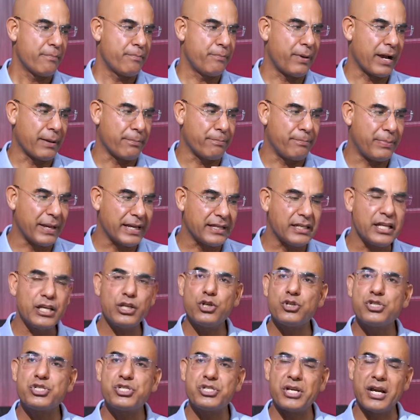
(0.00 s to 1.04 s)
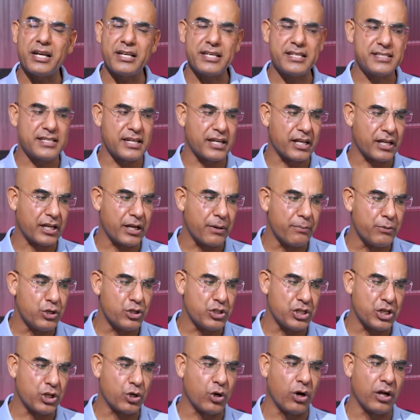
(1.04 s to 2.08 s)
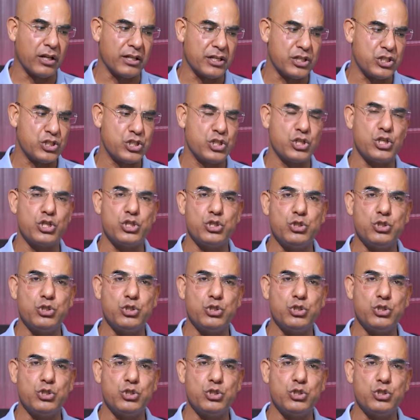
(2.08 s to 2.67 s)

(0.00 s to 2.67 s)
by beginning your studies in a community college,